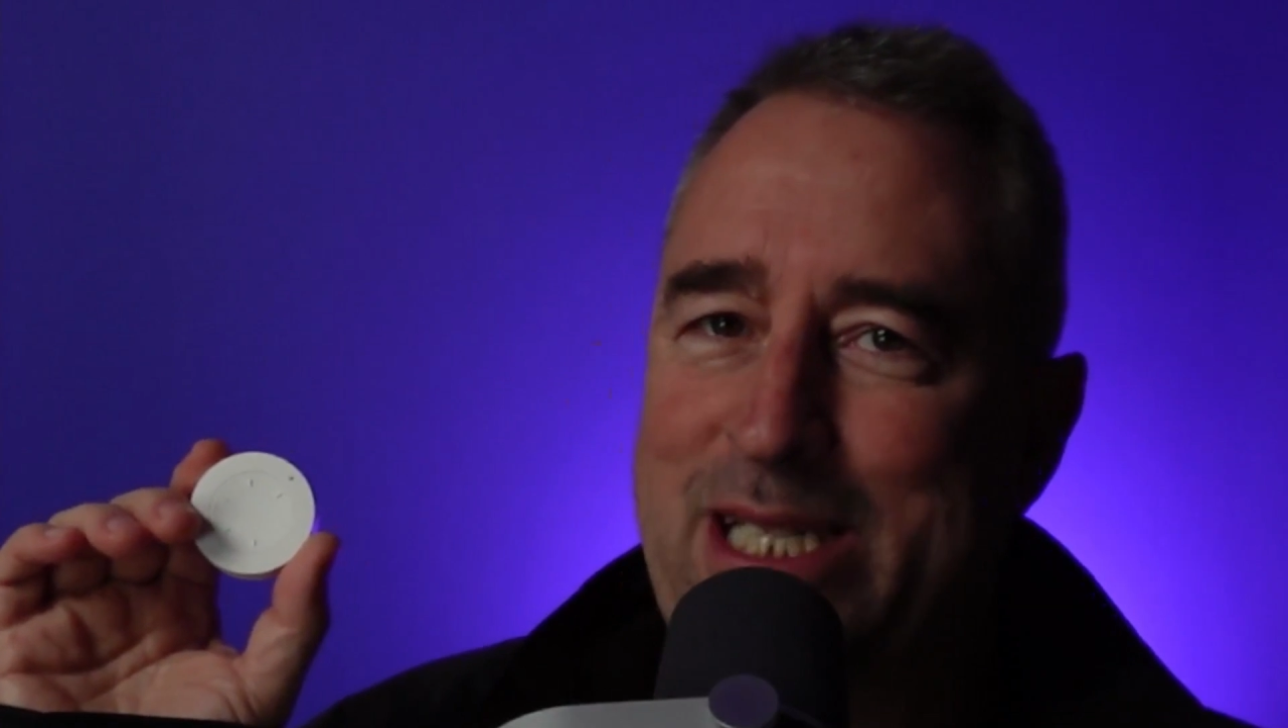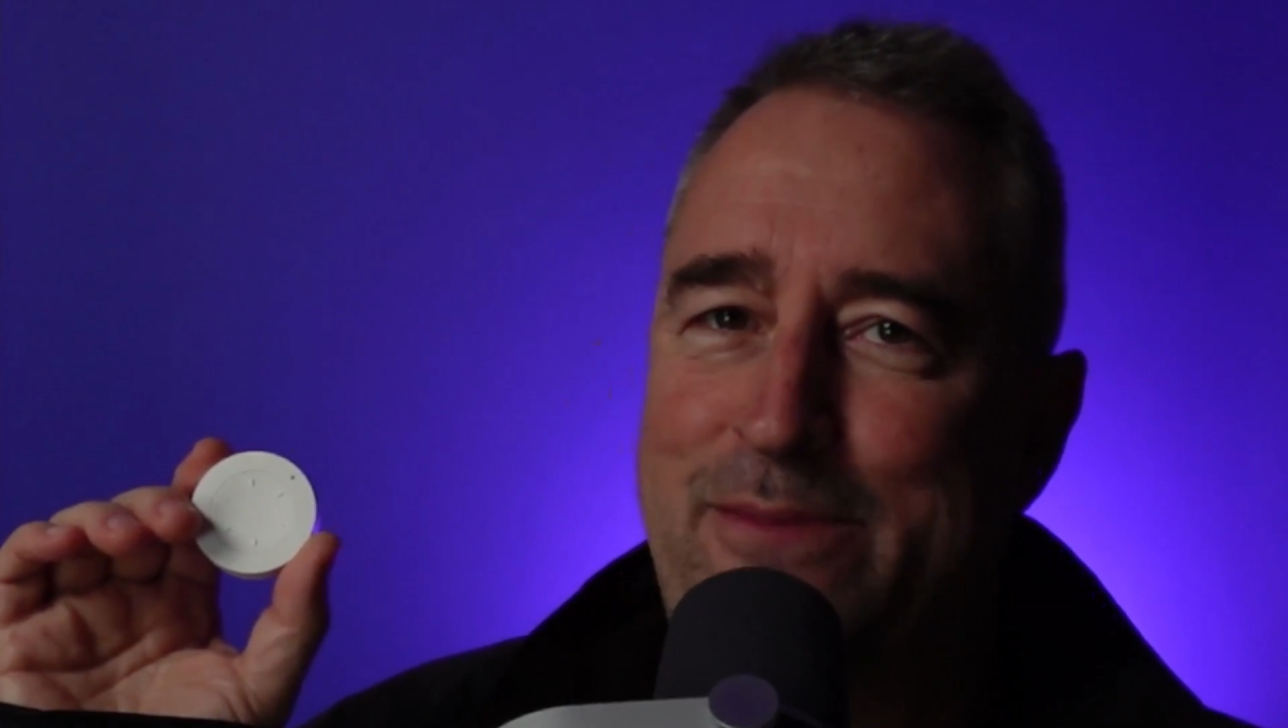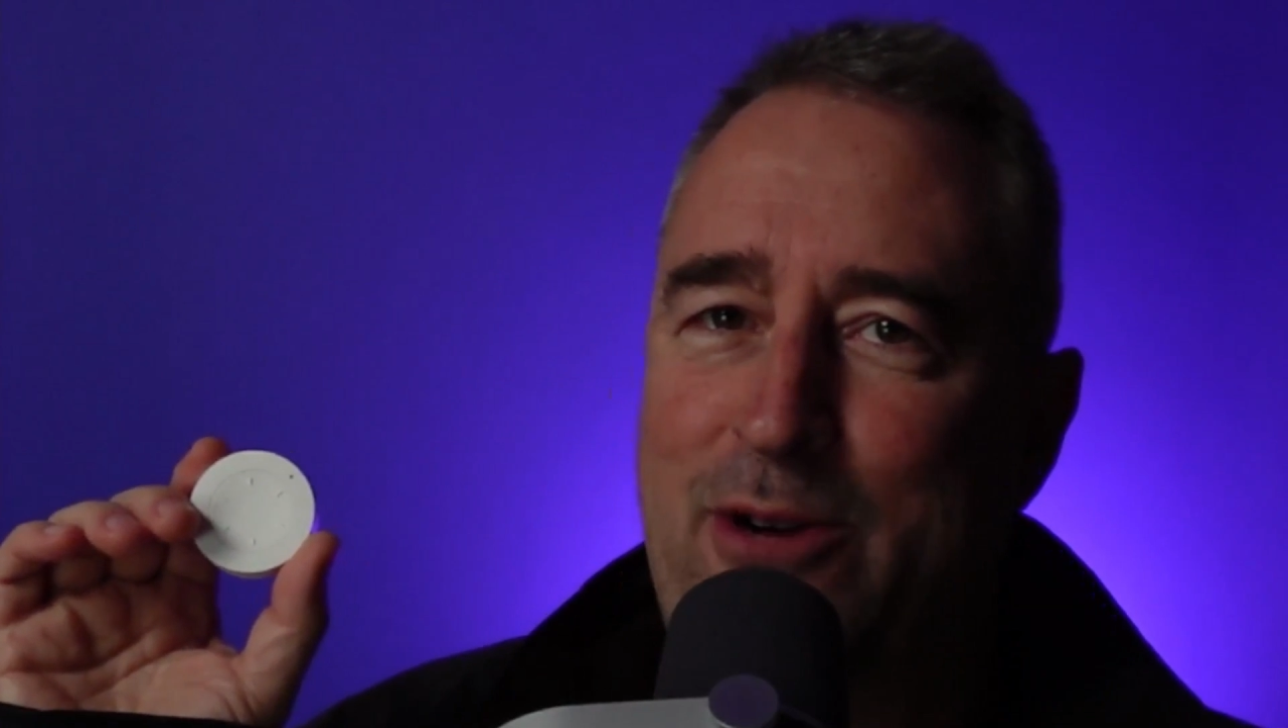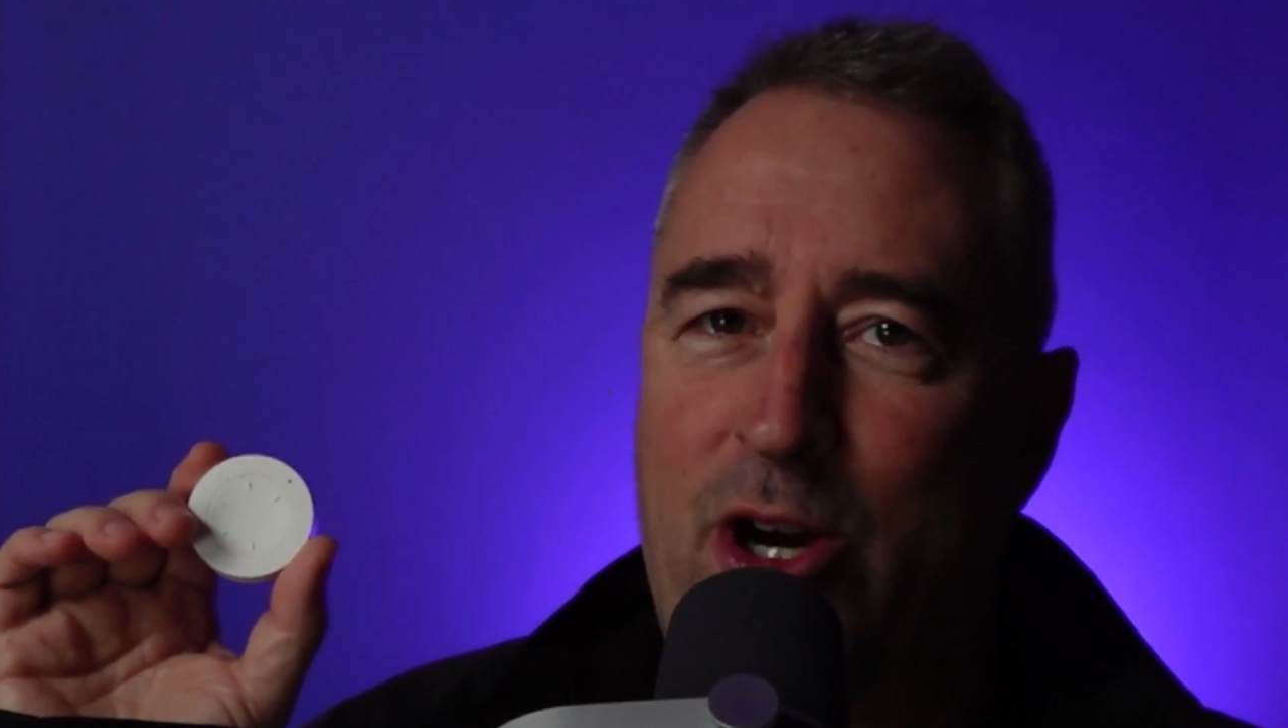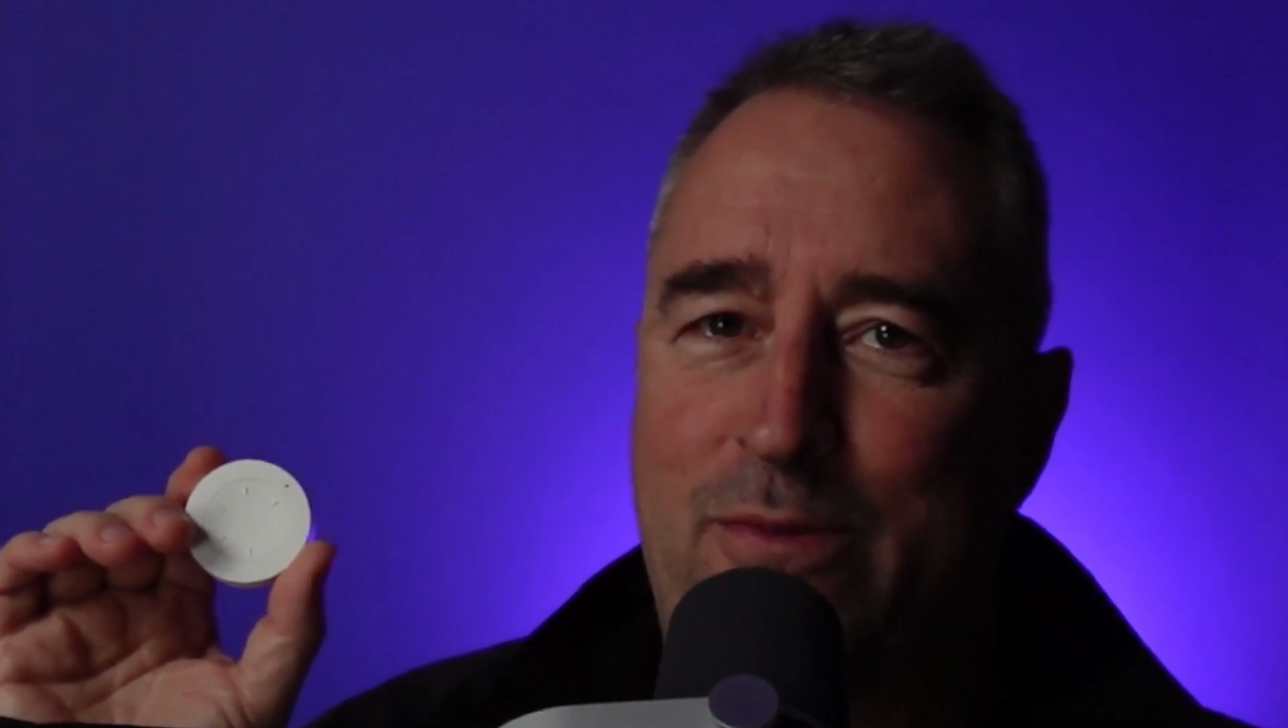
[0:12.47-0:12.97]
to
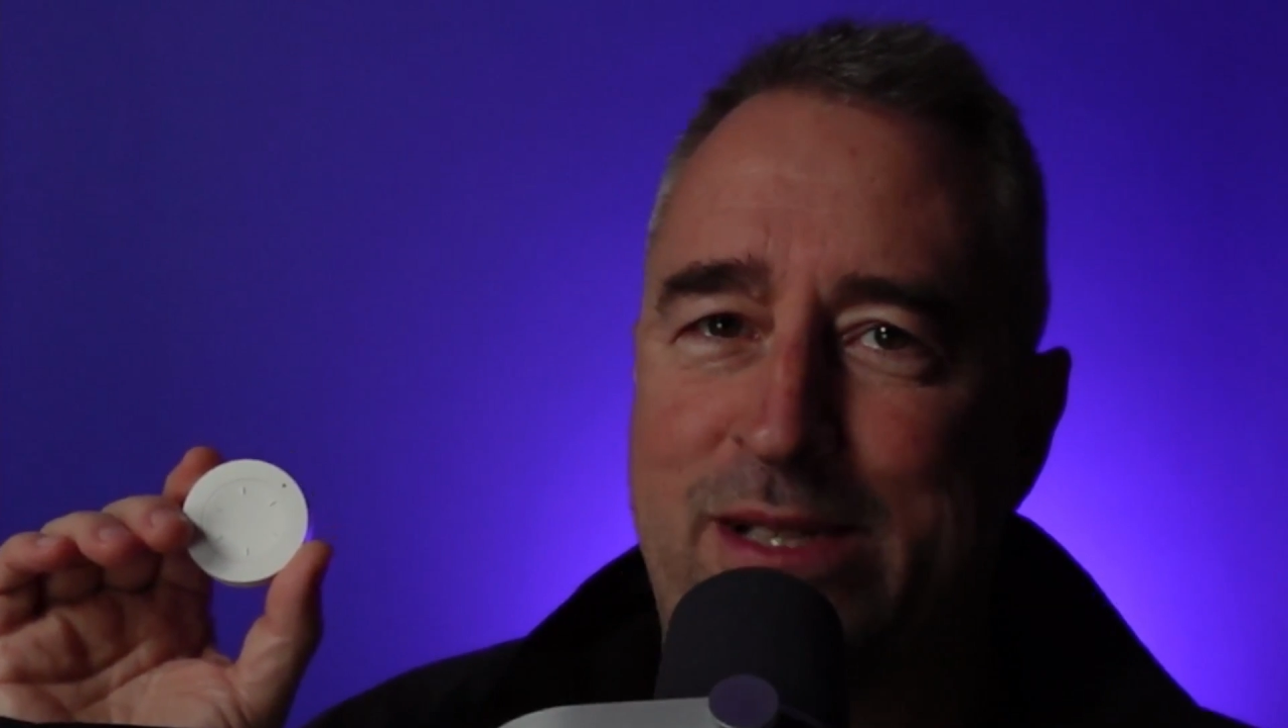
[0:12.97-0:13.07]
my Home